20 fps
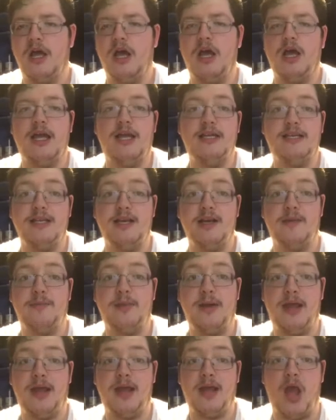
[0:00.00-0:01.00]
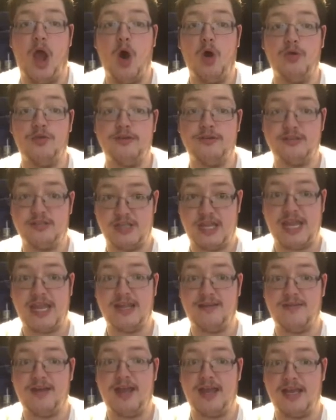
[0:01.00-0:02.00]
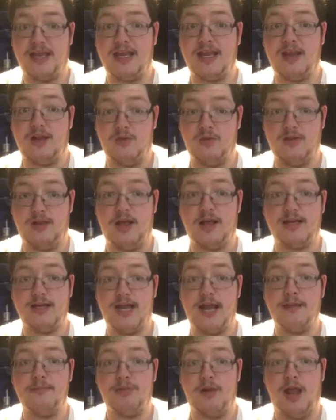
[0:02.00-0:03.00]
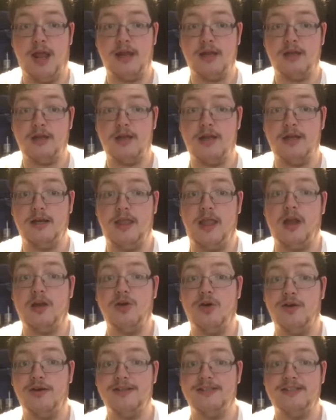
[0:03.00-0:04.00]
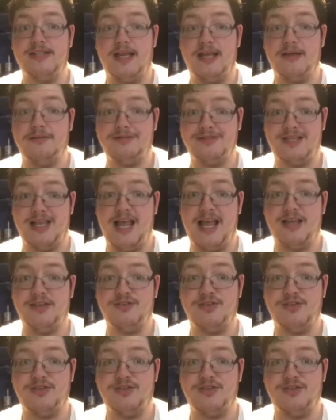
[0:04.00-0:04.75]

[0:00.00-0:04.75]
He did appear on TV with like a nameplate and they acknowledged that he was there.